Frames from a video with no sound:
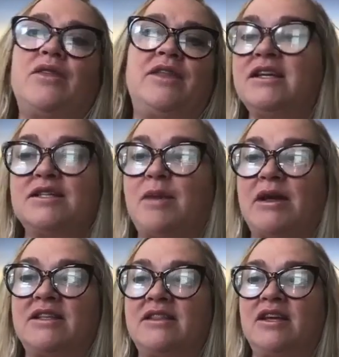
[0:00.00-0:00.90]
the
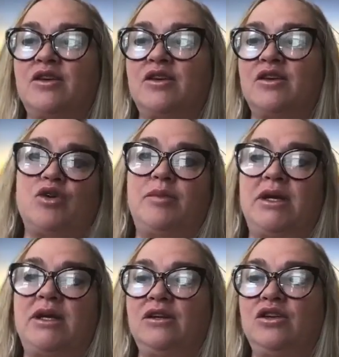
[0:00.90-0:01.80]
unexpected thing could
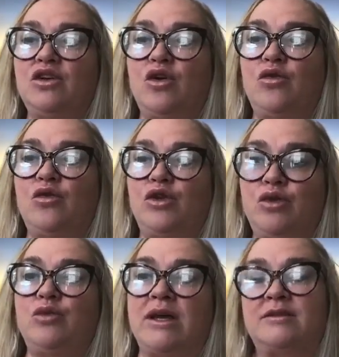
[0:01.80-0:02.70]
be,
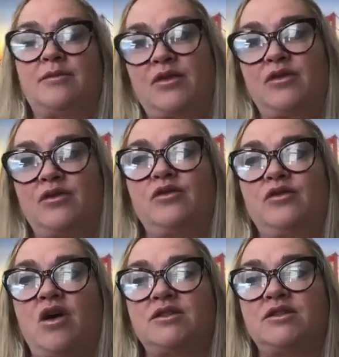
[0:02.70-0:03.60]
you as a mother are in
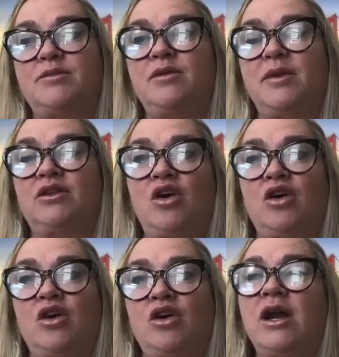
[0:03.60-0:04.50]
the hospital a bit
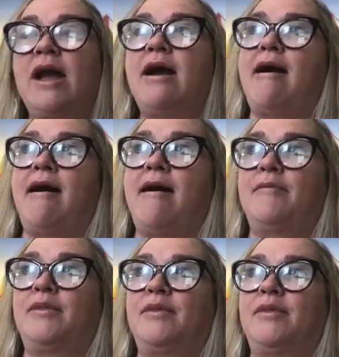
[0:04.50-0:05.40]
longer.
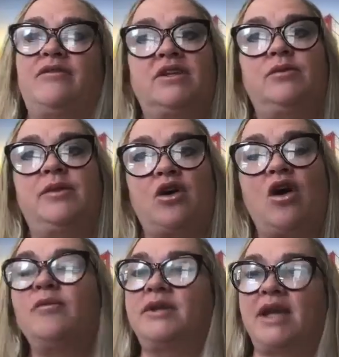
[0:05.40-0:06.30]
You have a little bit of
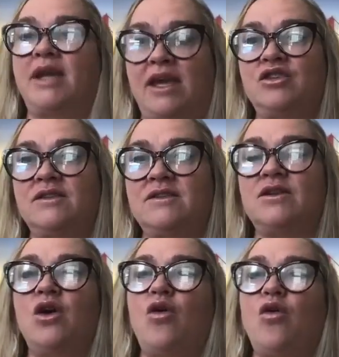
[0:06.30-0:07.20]

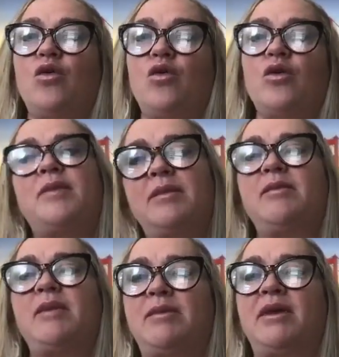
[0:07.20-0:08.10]
complications, or the
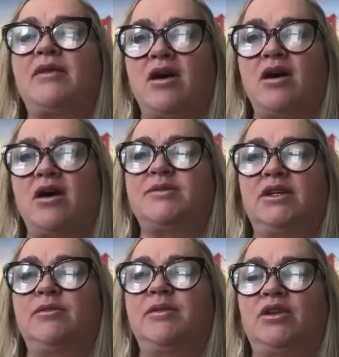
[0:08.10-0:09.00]
baby may be in the hospital
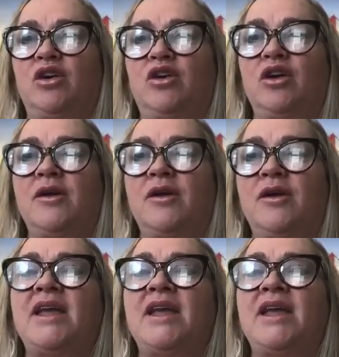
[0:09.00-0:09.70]
a little bit longer.